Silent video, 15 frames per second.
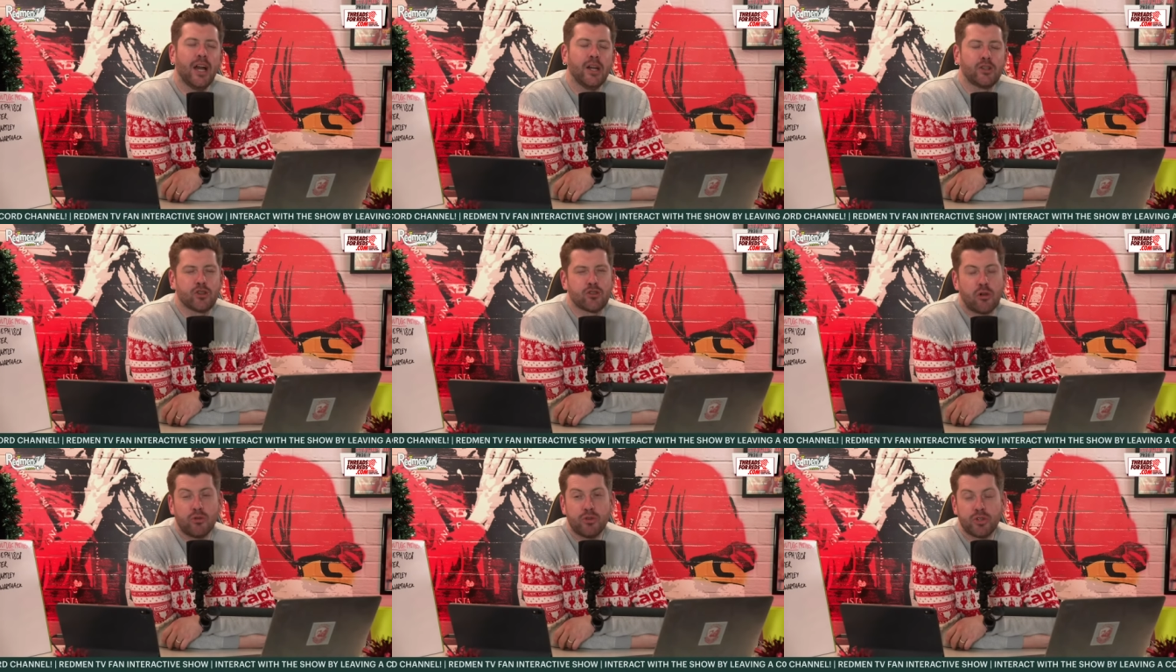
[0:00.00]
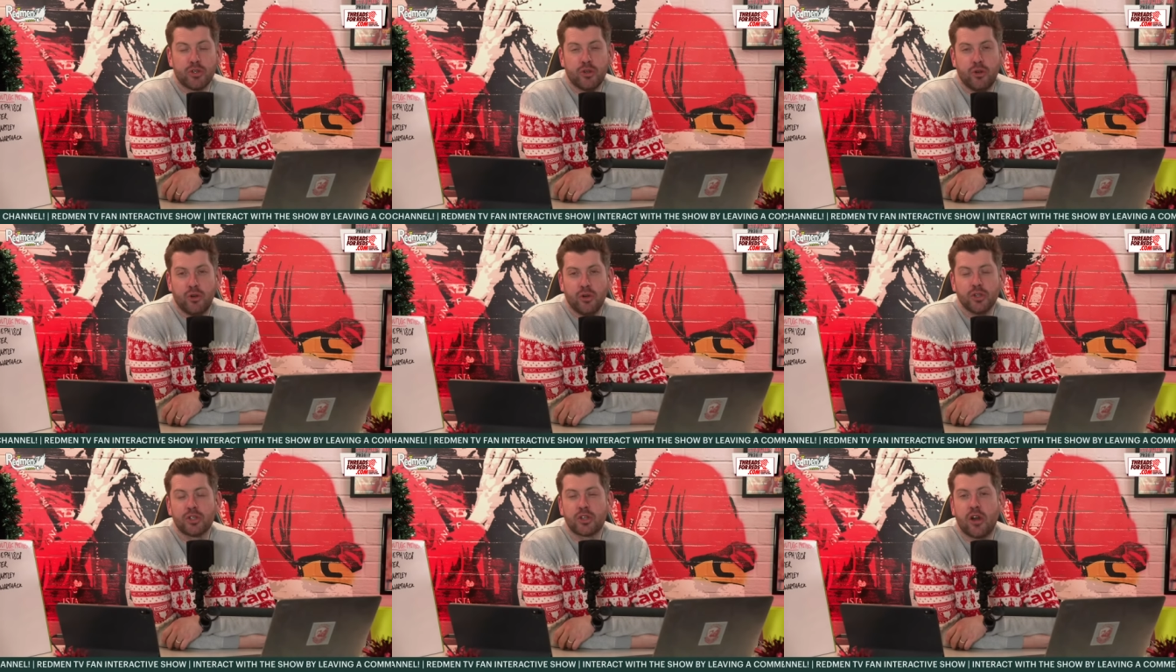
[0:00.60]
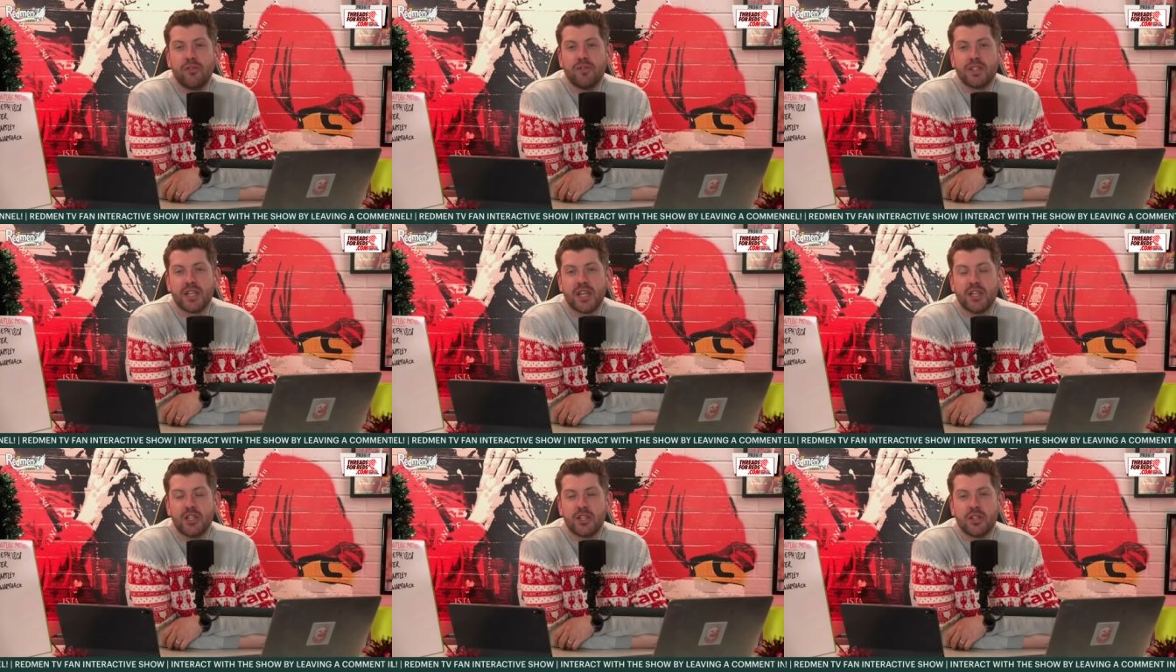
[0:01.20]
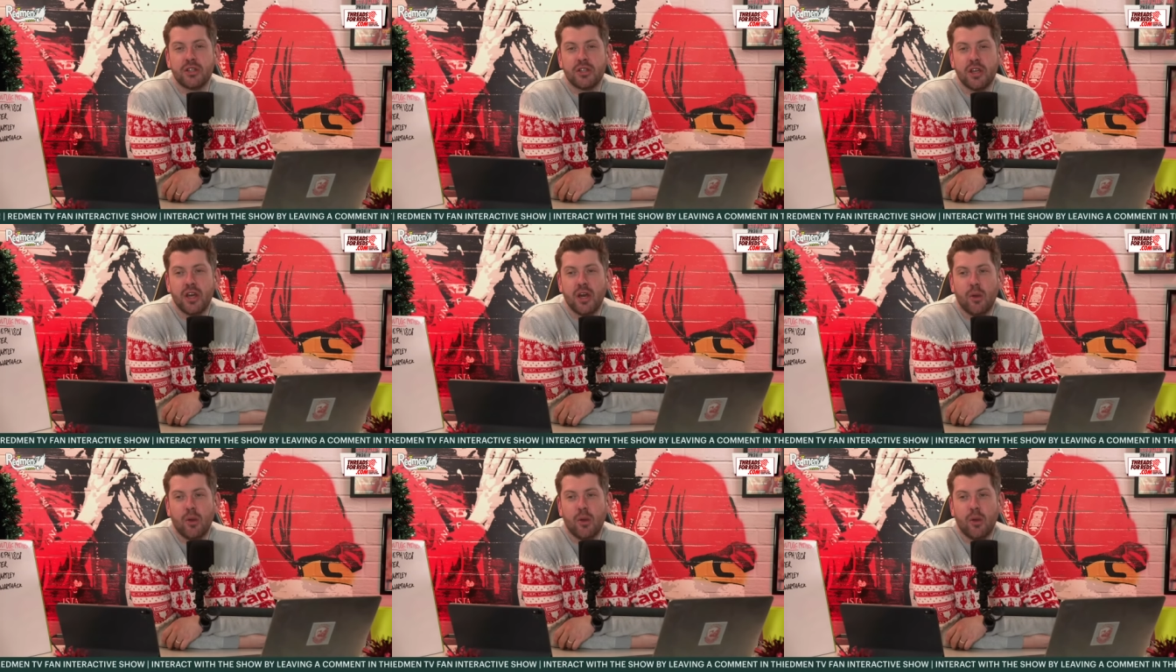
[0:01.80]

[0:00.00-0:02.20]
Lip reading: a Trojan horse conversation